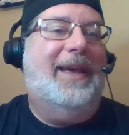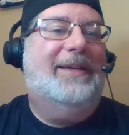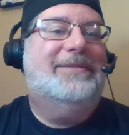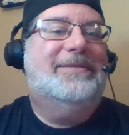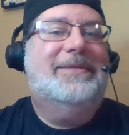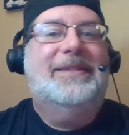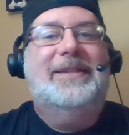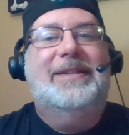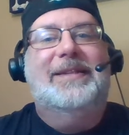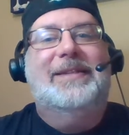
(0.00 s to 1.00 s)
Yeah,
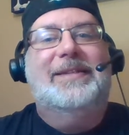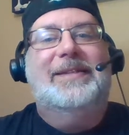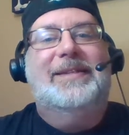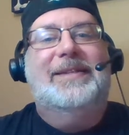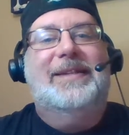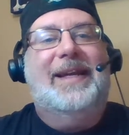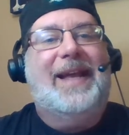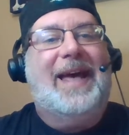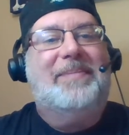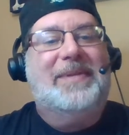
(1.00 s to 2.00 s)

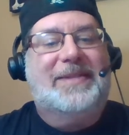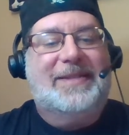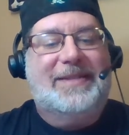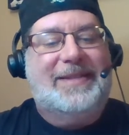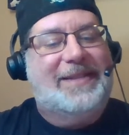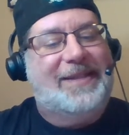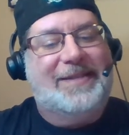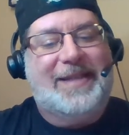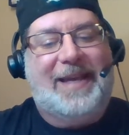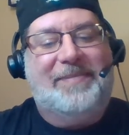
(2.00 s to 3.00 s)
it happens. It
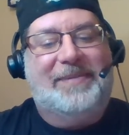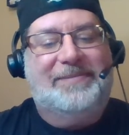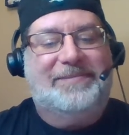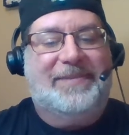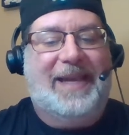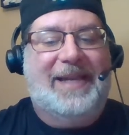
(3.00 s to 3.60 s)
does happen.